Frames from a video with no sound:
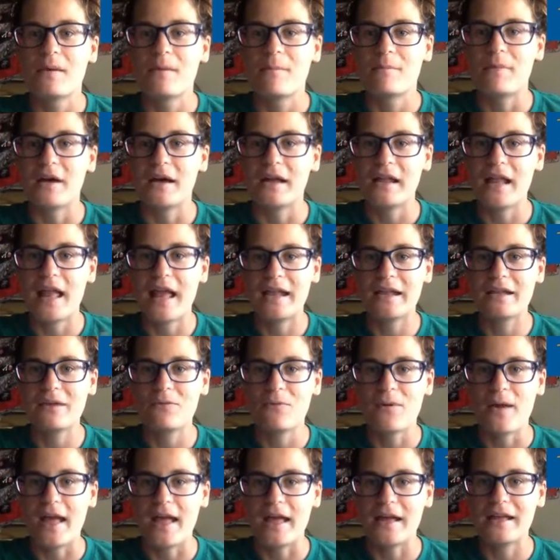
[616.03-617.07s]
But
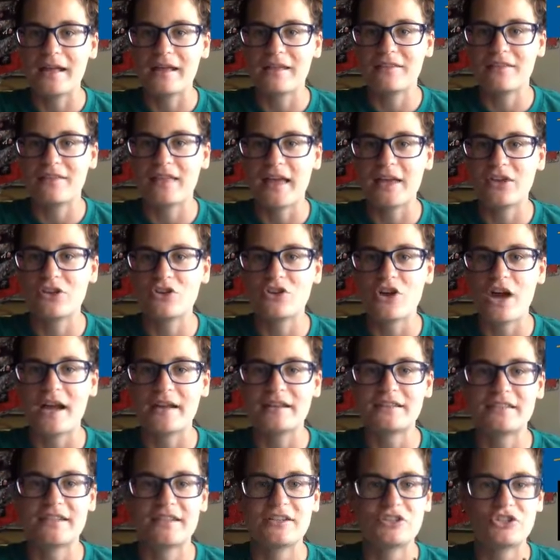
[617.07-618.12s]
anyway, thank you
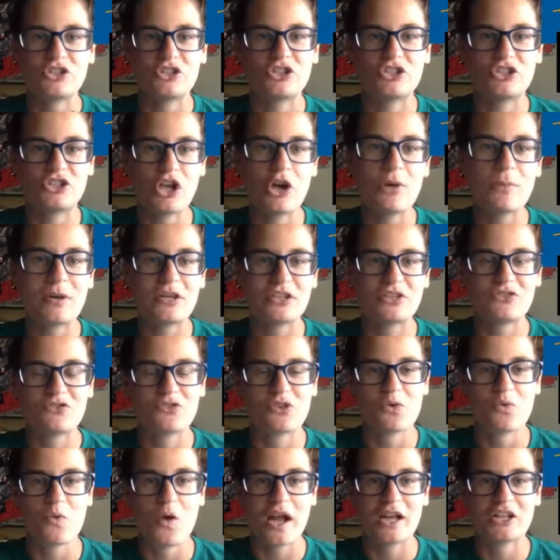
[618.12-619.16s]
guys so much for
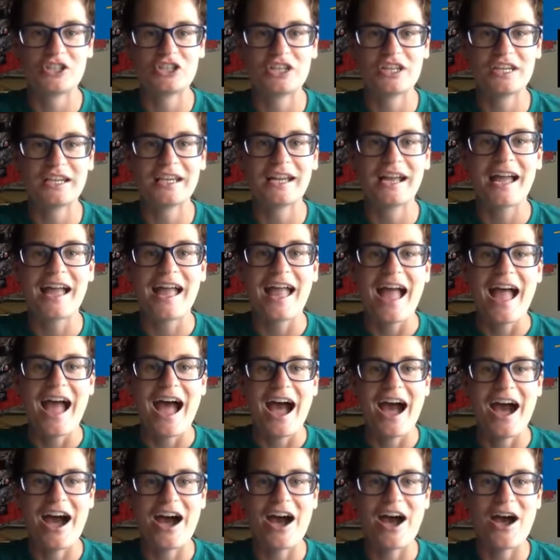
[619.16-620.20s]
watching.
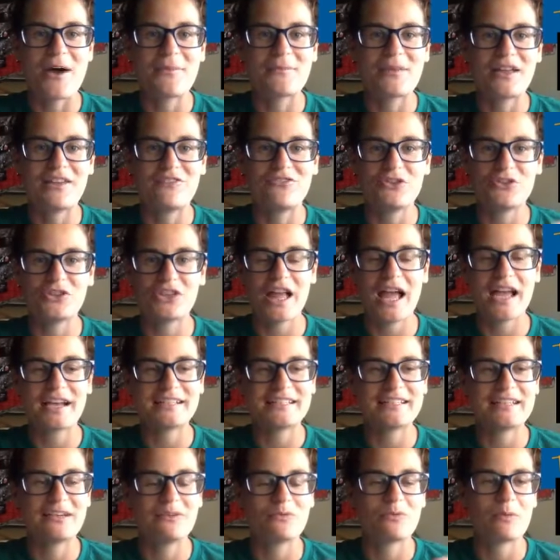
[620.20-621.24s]
If you liked
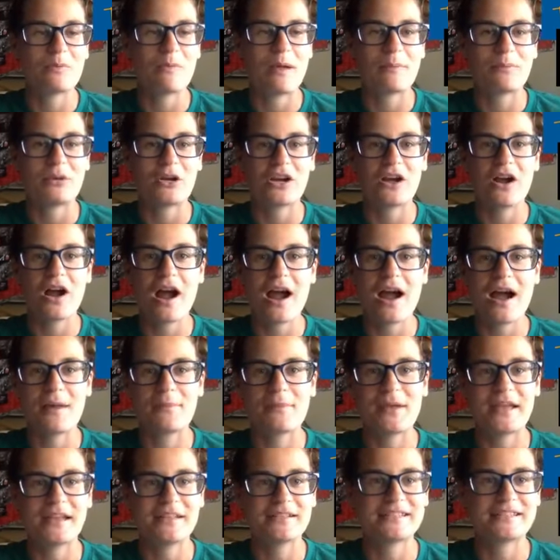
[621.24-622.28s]
it, remember,
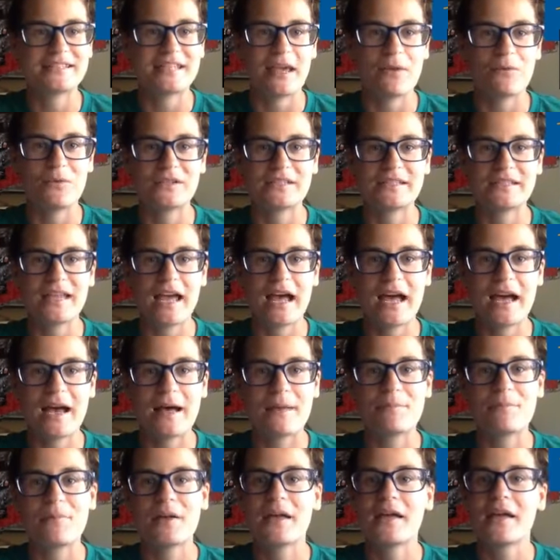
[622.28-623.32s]
comment, say what's
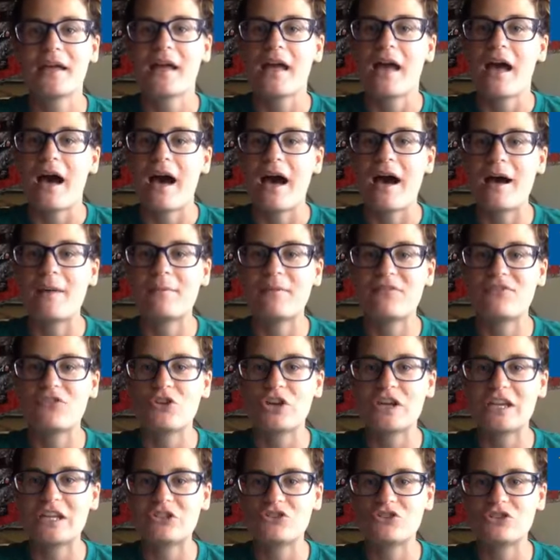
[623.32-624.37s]
up. If you're
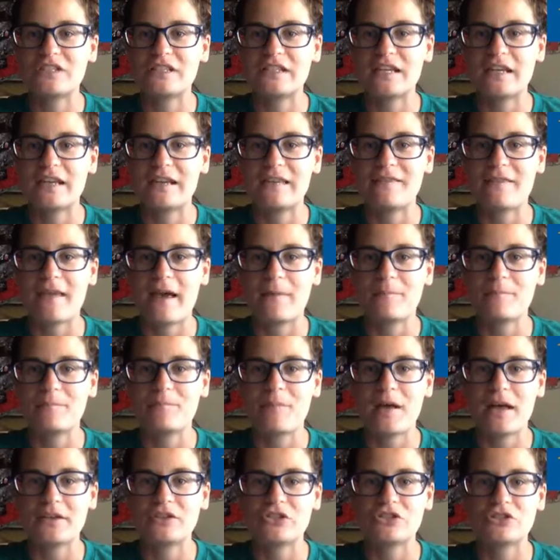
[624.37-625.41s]
interested in that
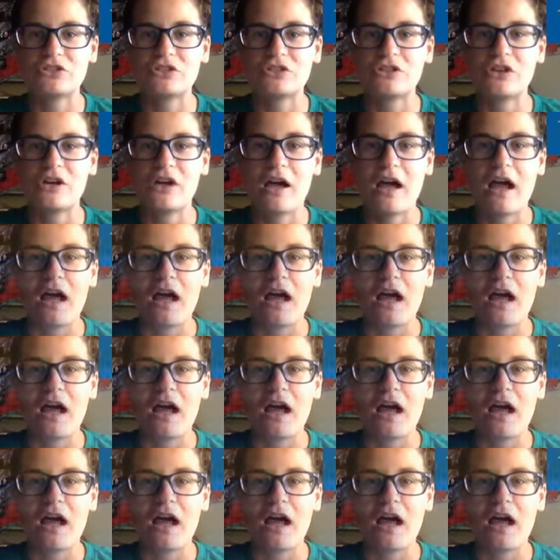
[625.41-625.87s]
bundle,